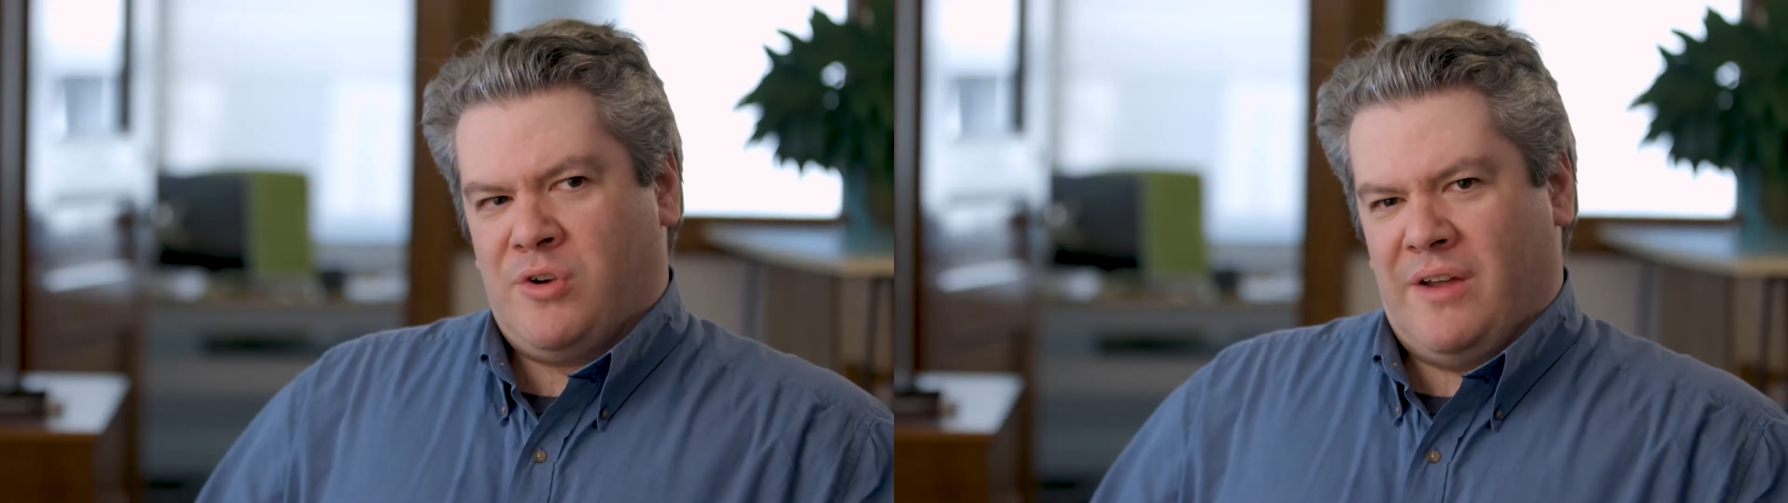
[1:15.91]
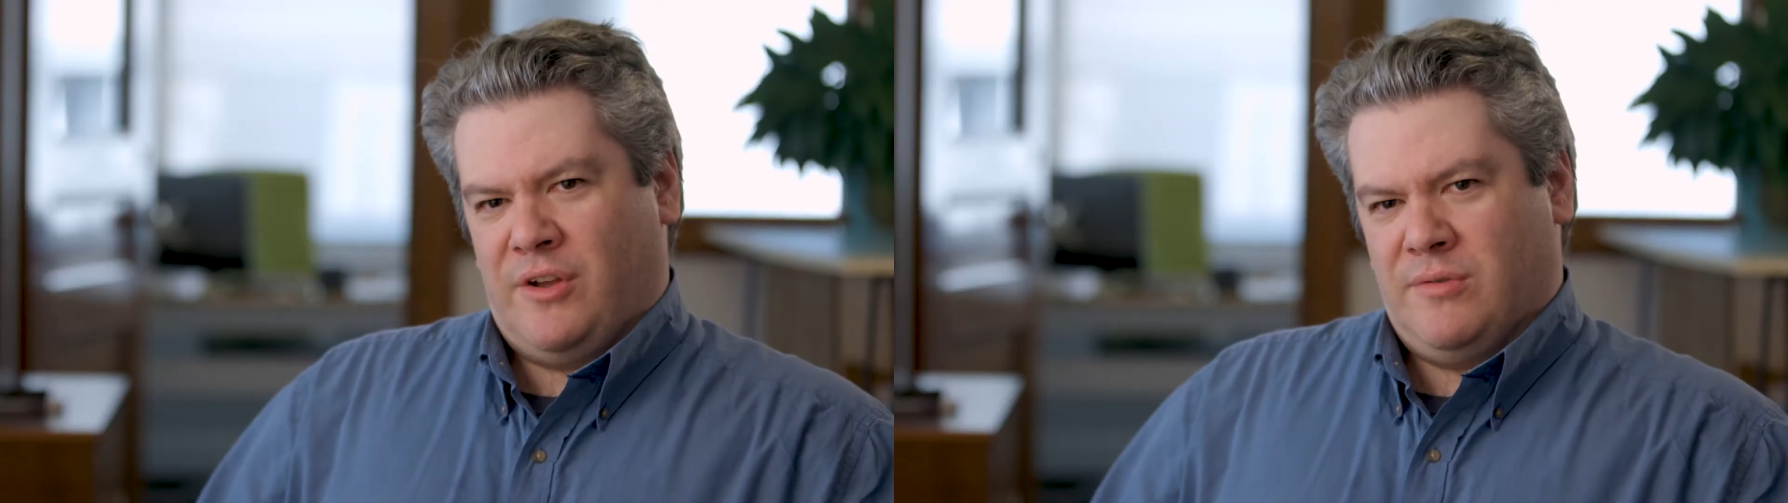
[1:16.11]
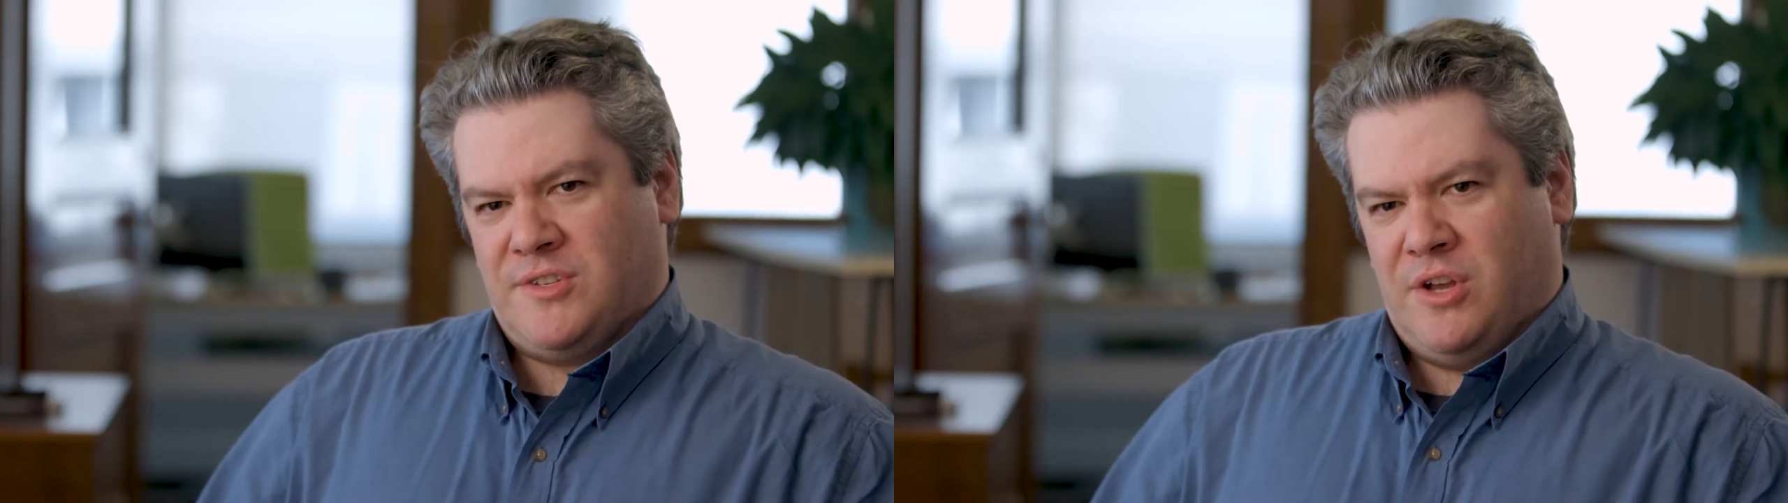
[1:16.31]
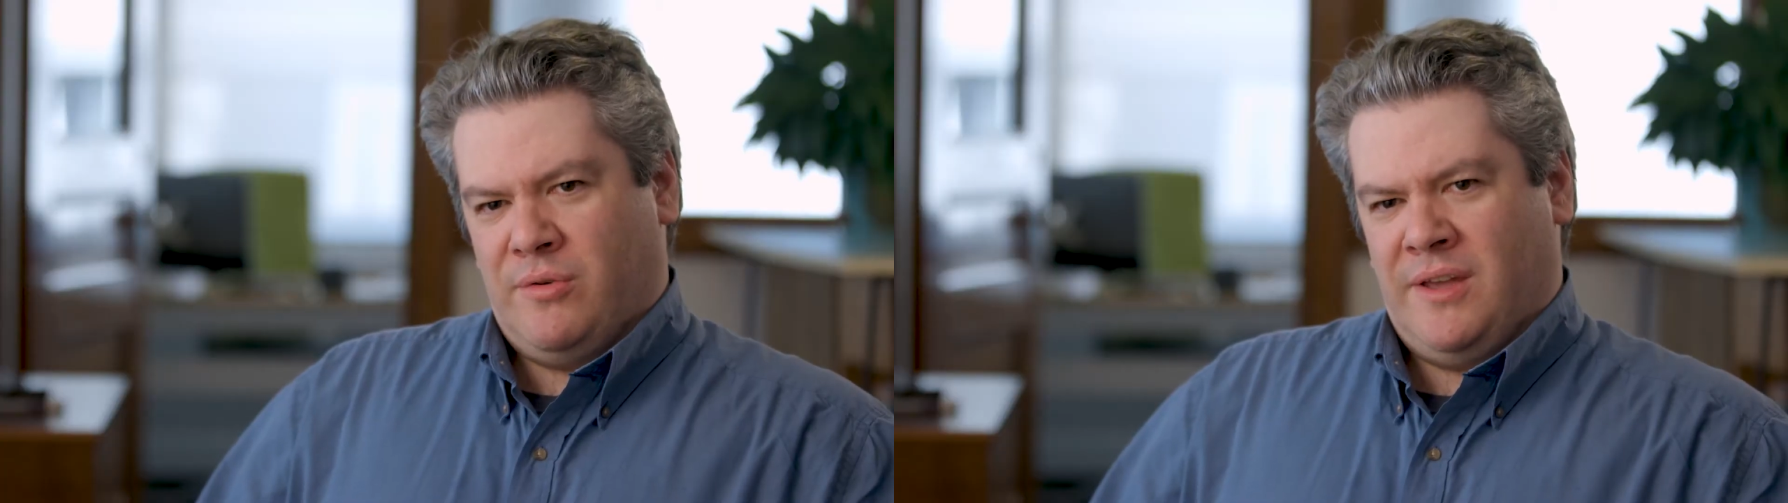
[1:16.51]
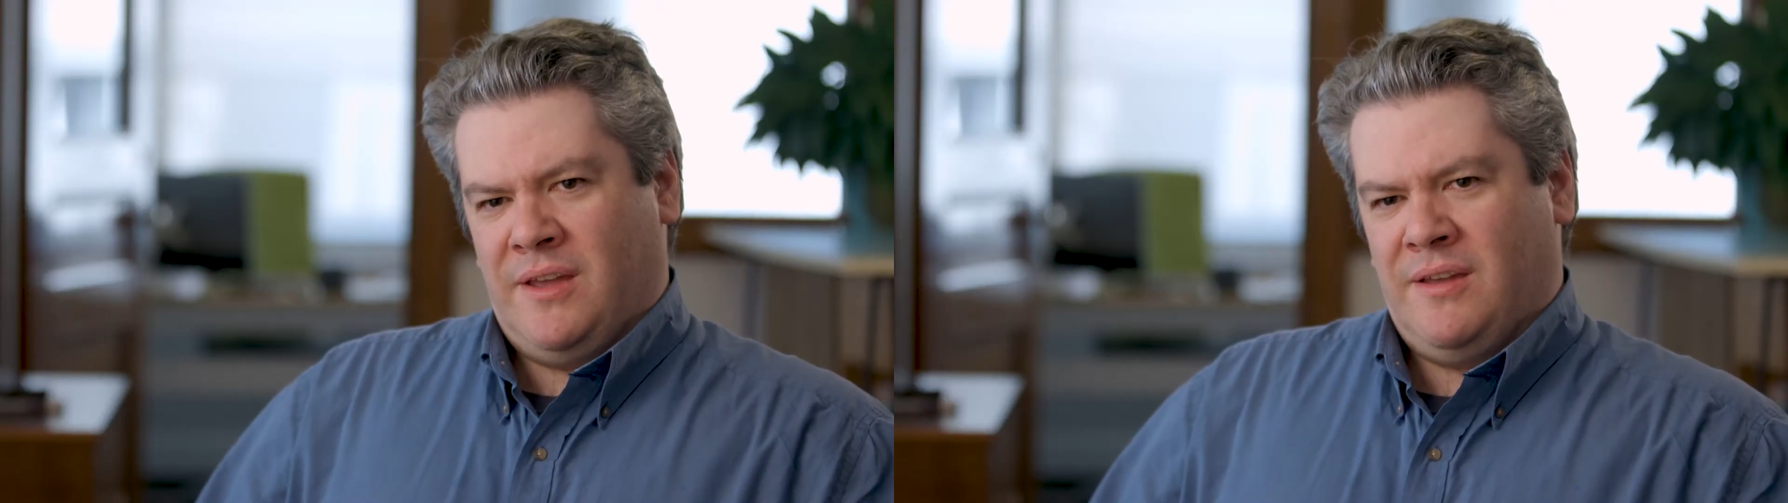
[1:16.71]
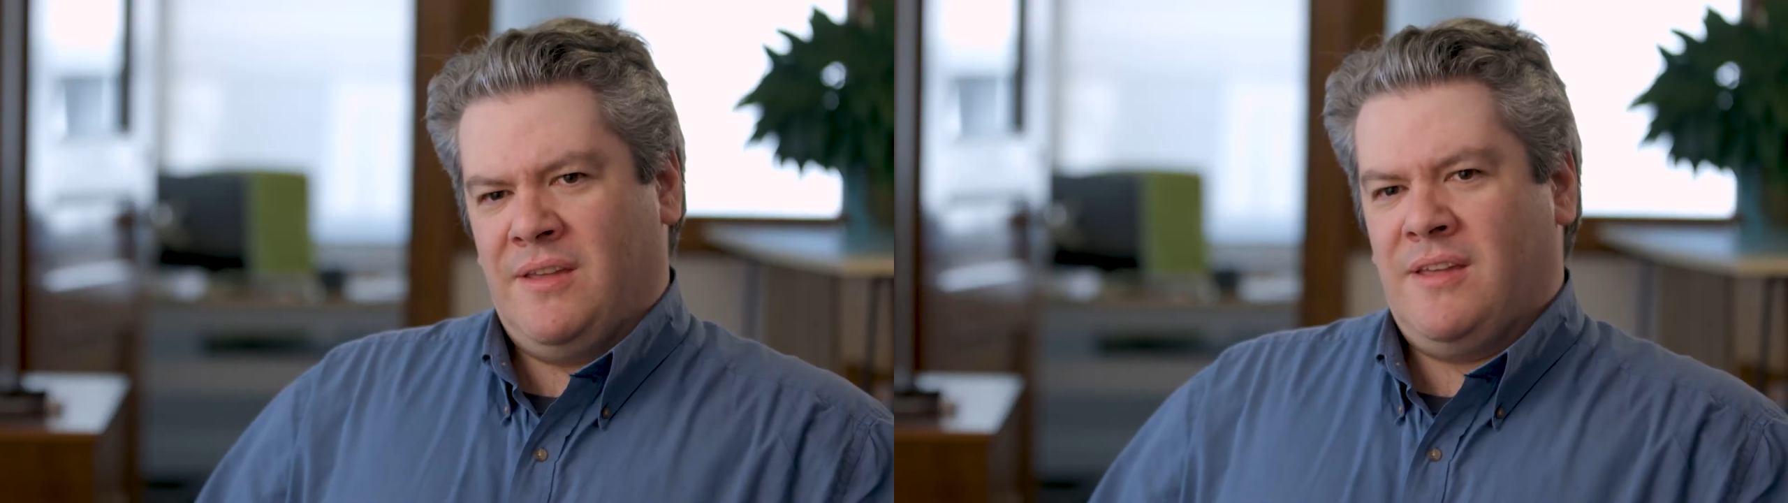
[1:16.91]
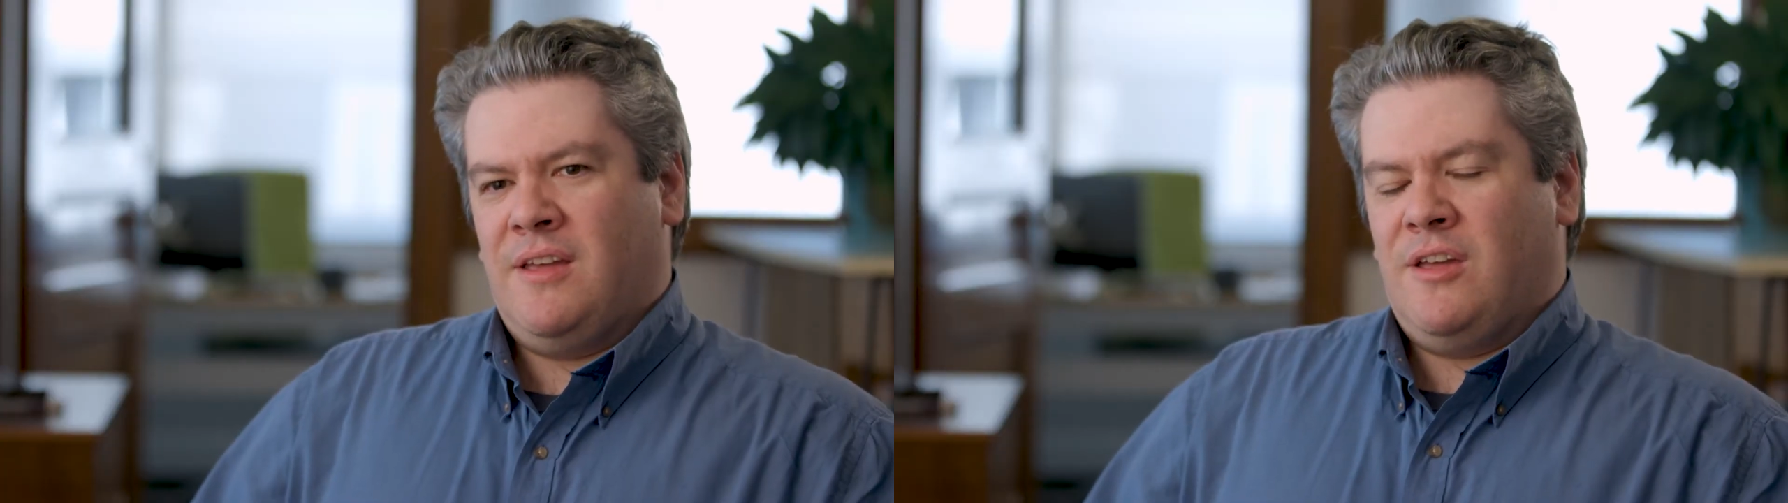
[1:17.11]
traffic was going,